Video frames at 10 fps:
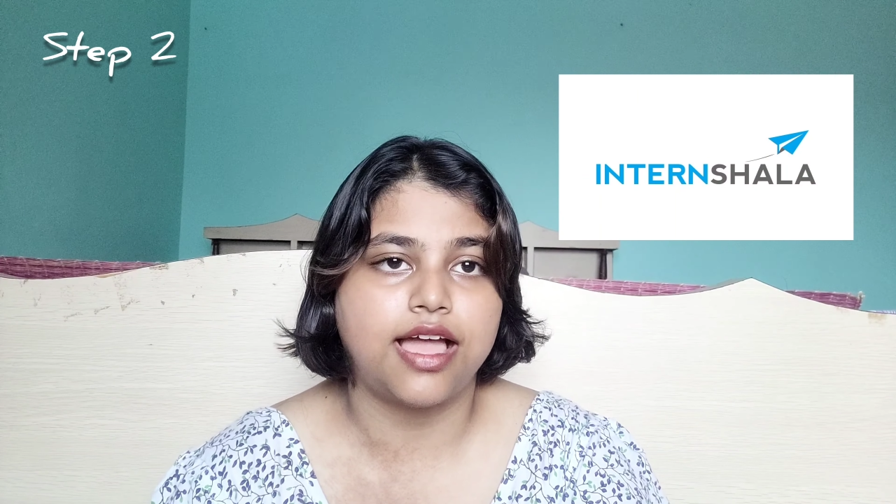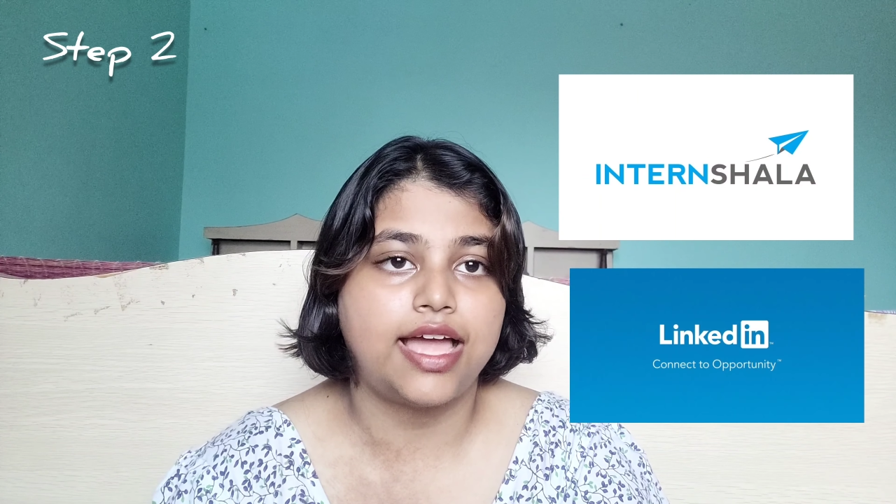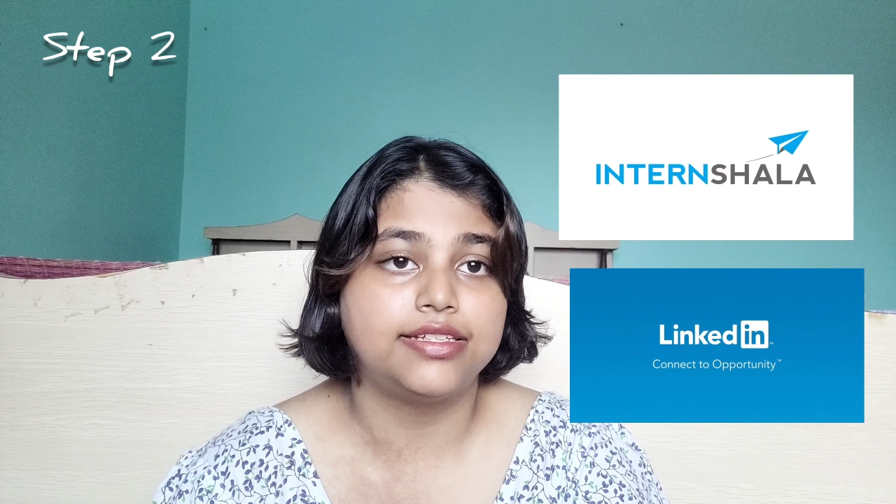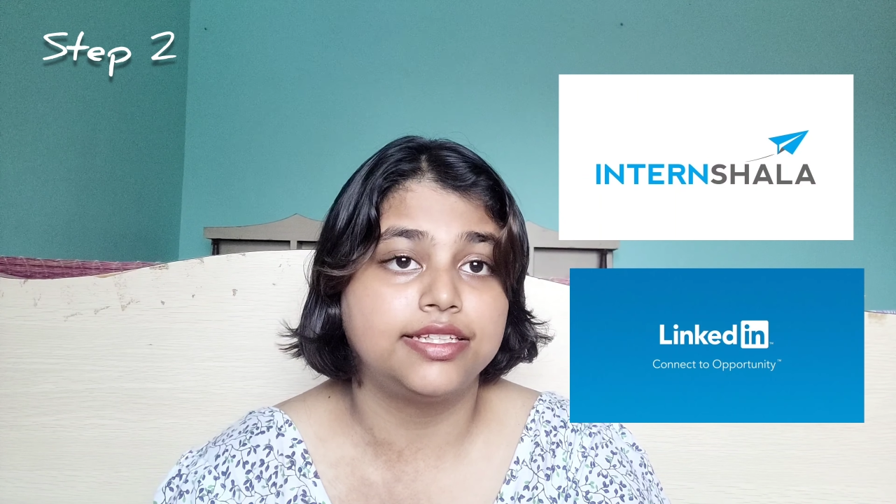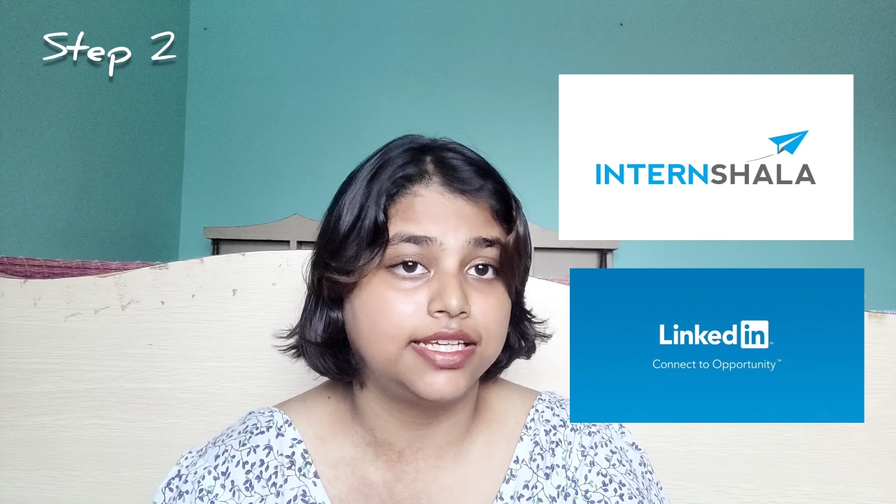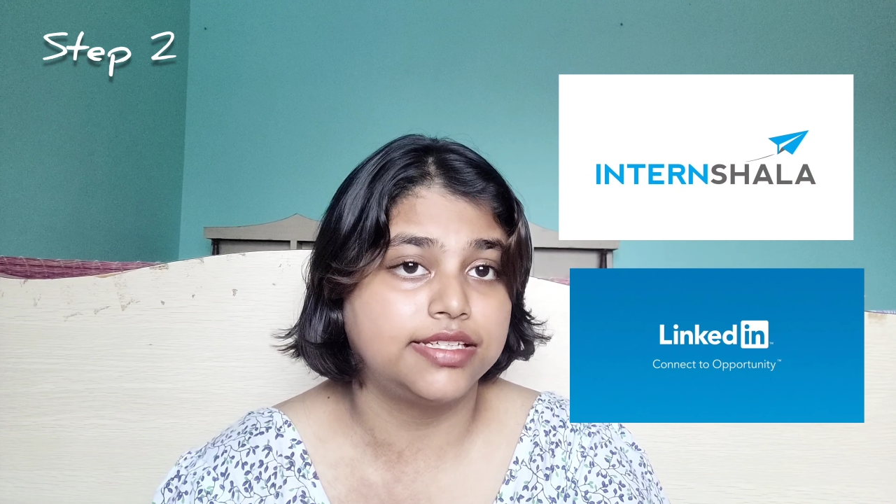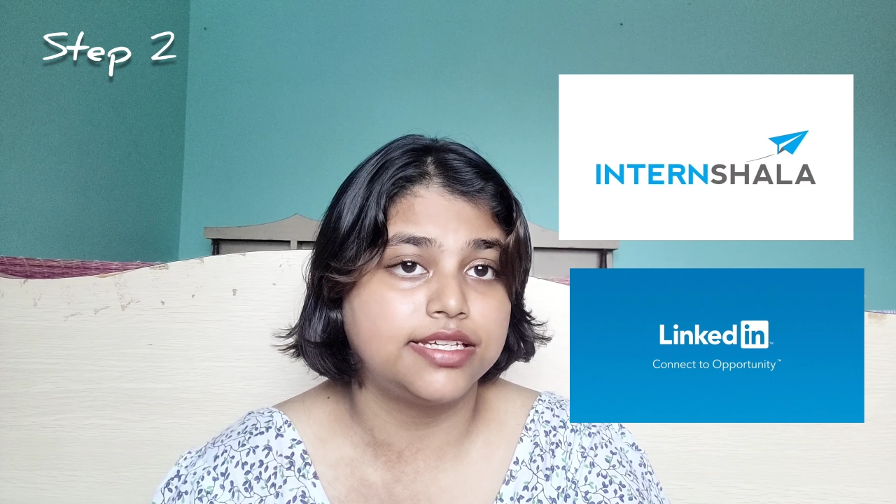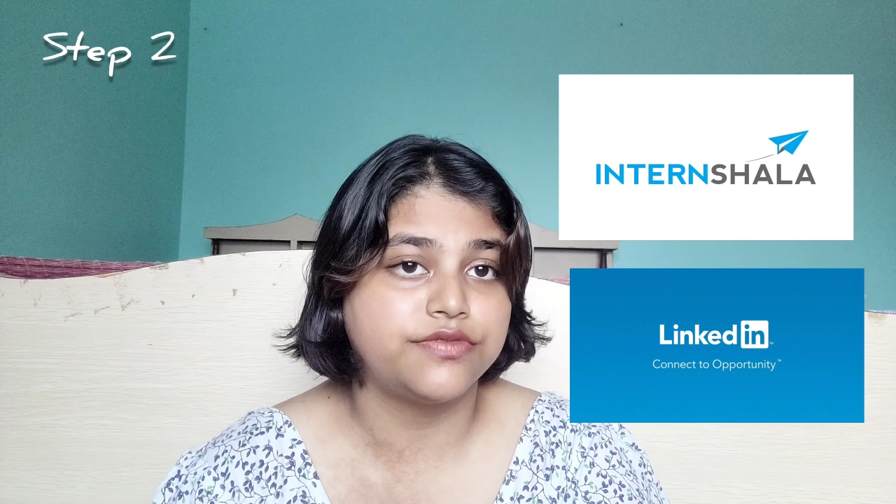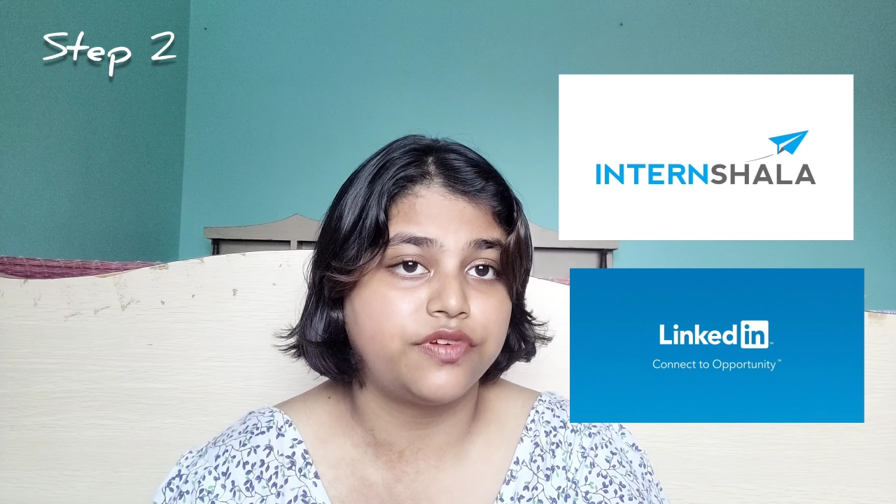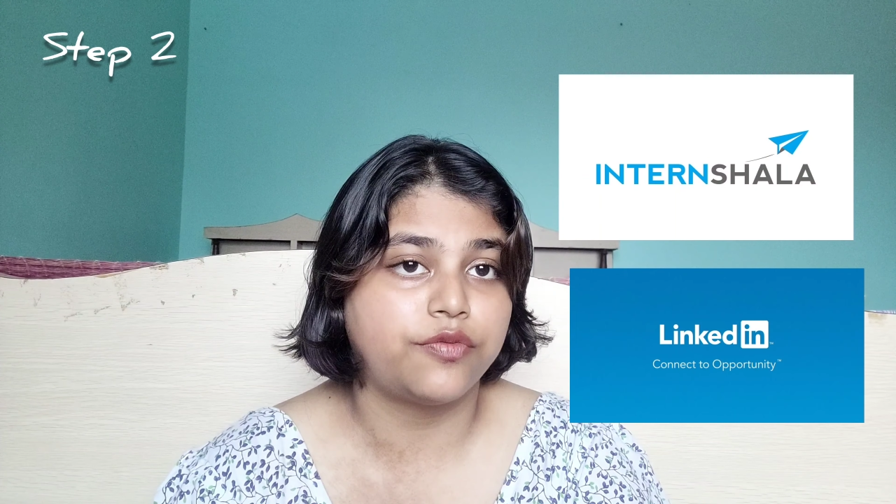and
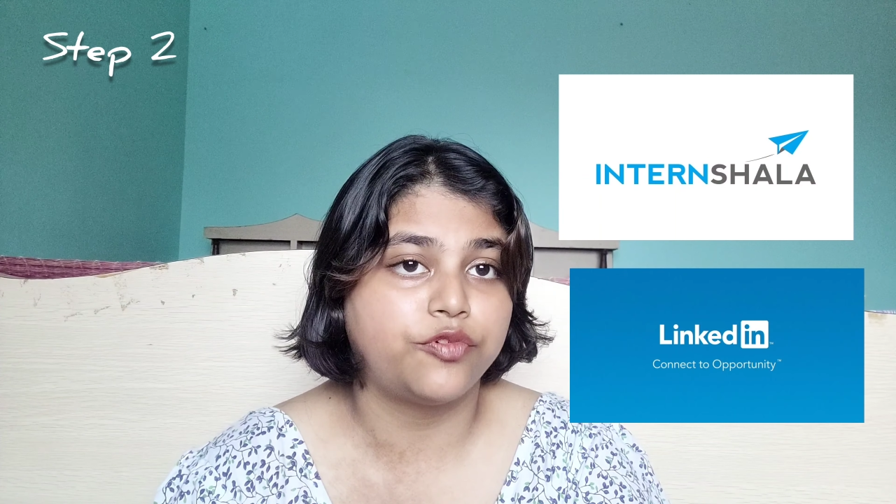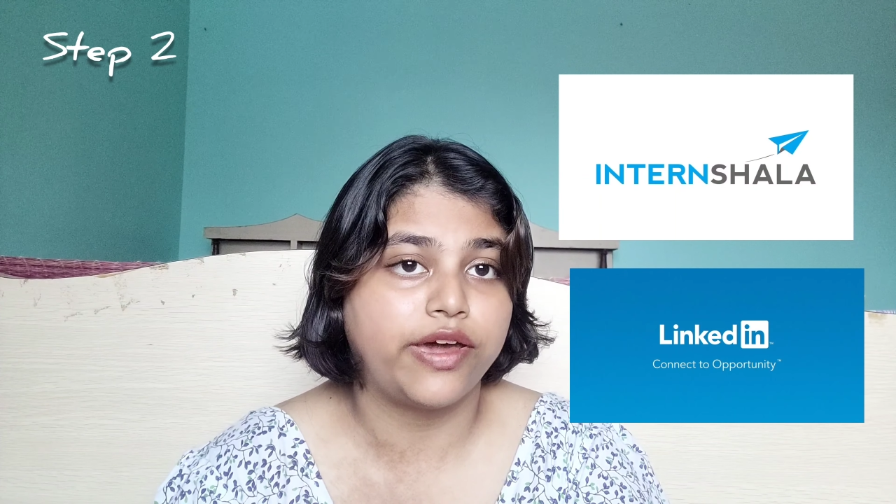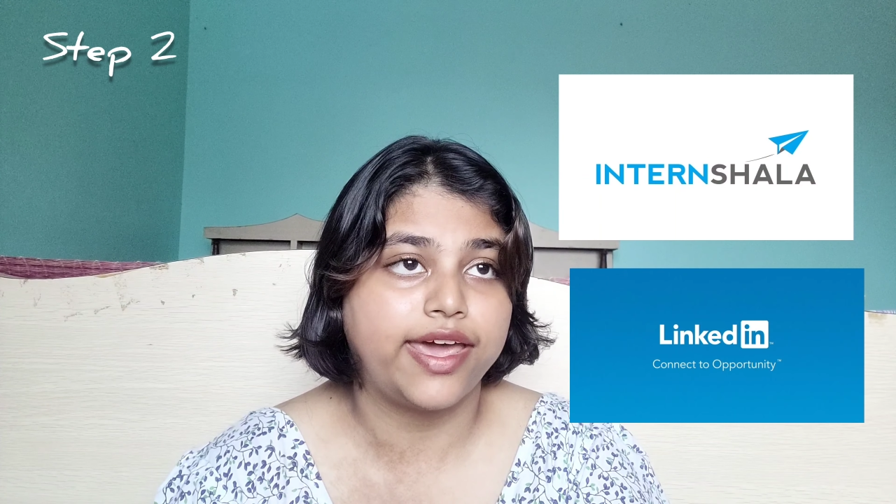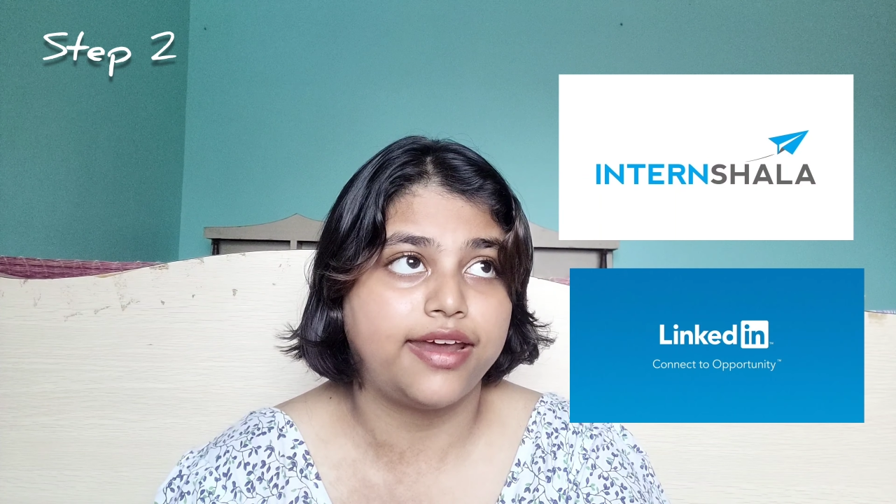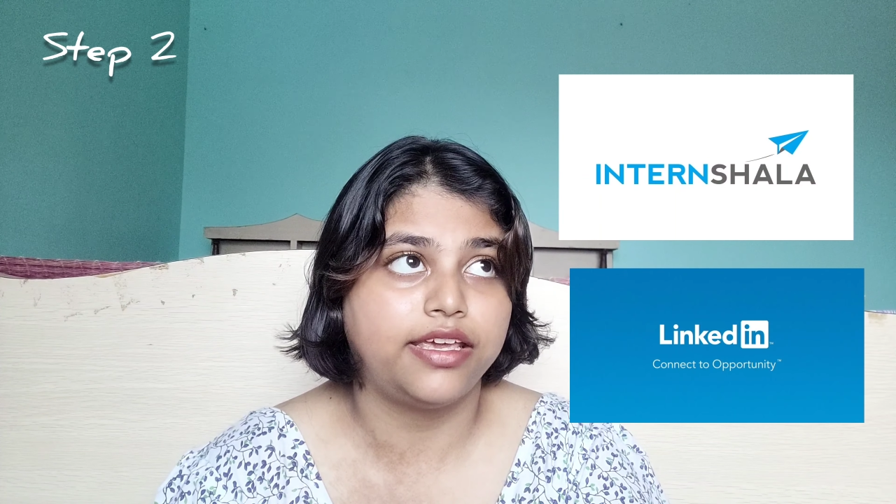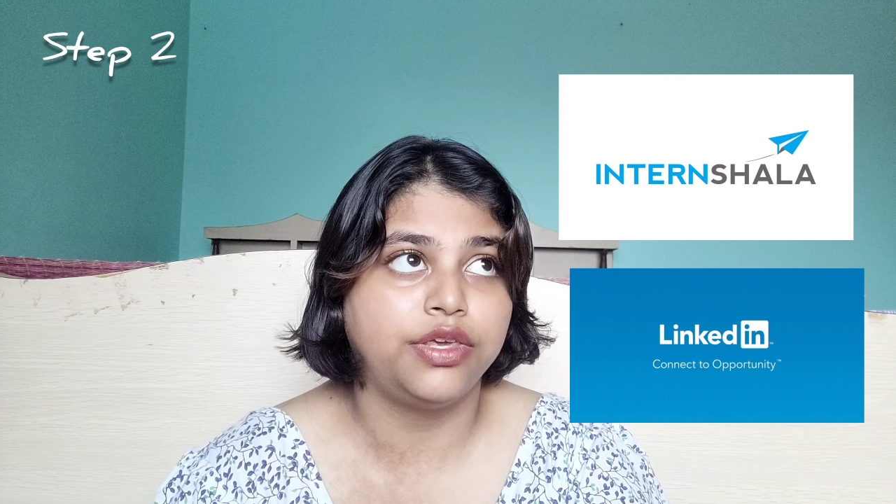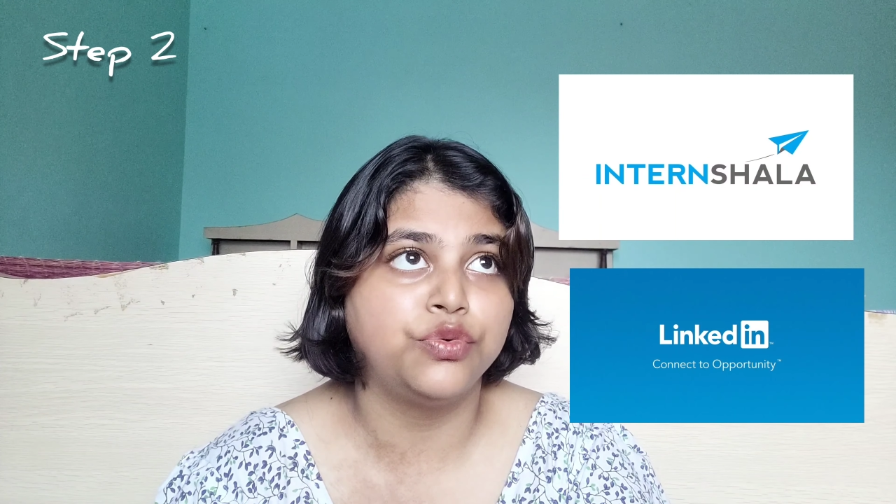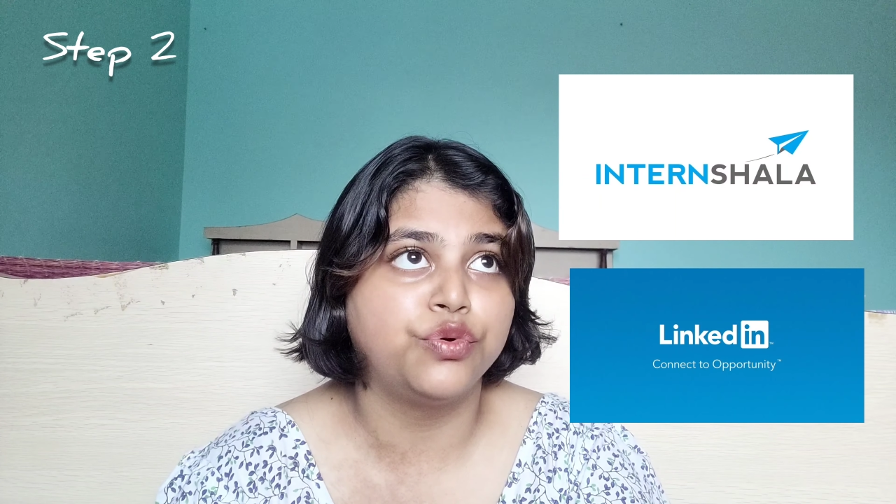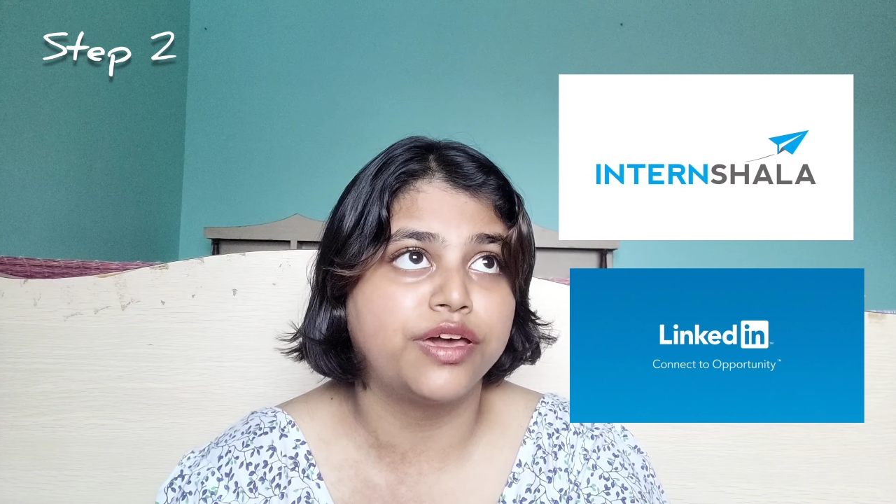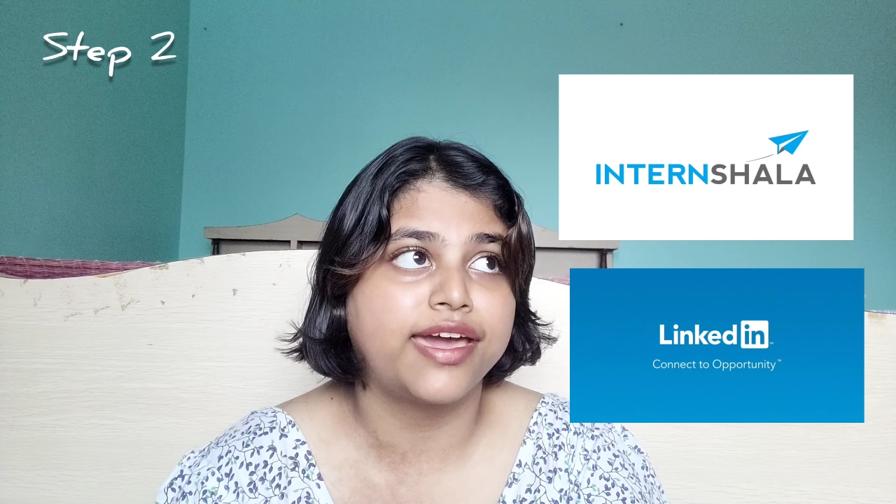LinkedIn from where
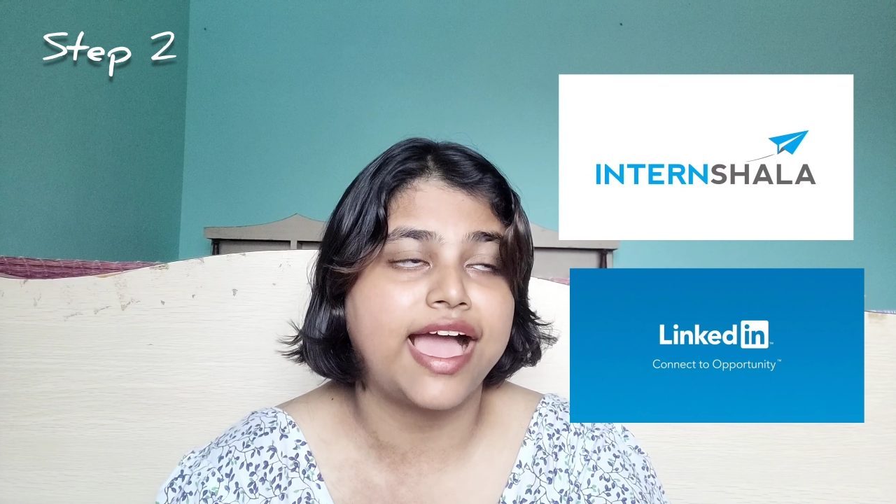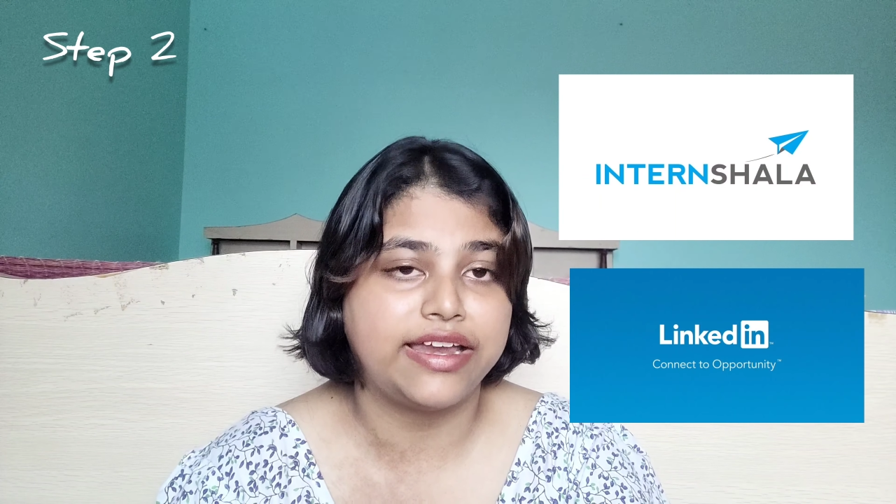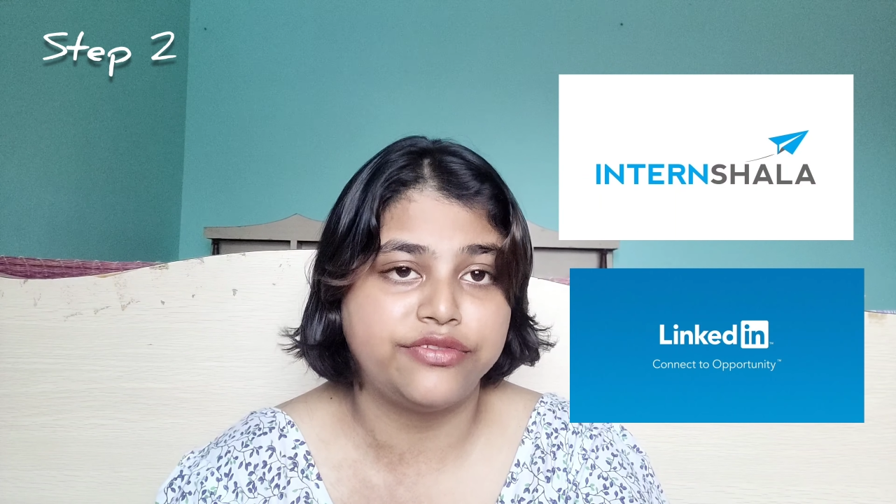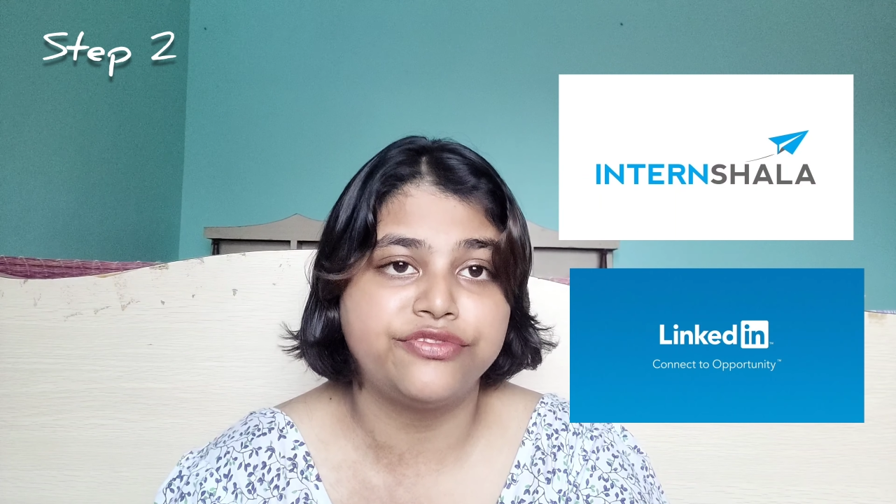you can